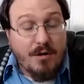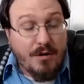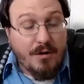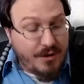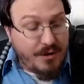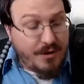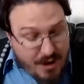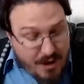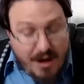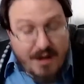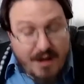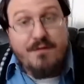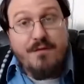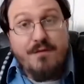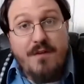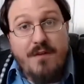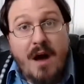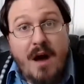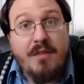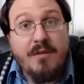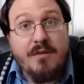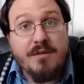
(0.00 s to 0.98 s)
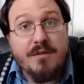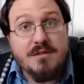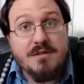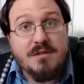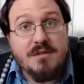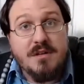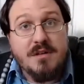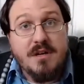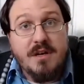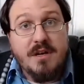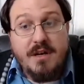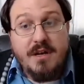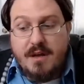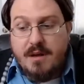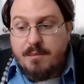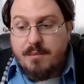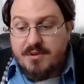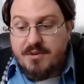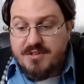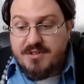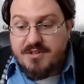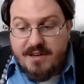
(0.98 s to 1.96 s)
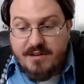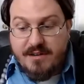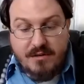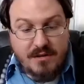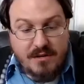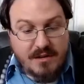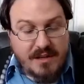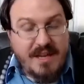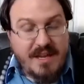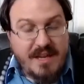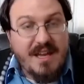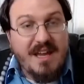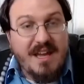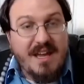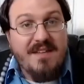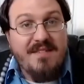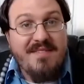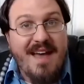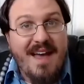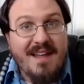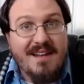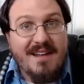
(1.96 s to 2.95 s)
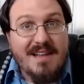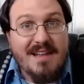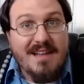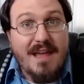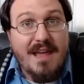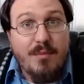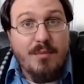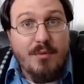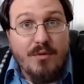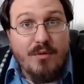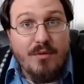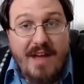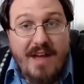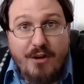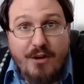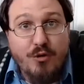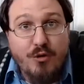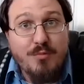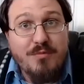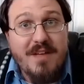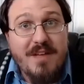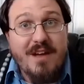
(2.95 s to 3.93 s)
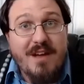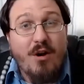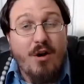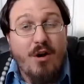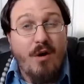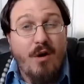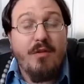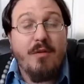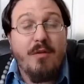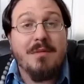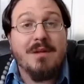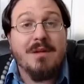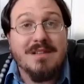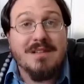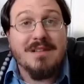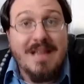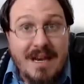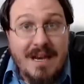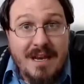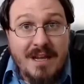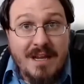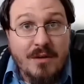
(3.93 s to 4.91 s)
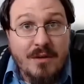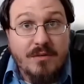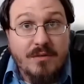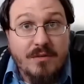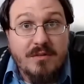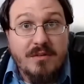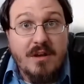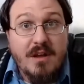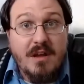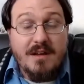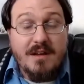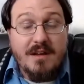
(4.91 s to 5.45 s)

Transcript: young fathers, particularly in that label, that group they call the millennials.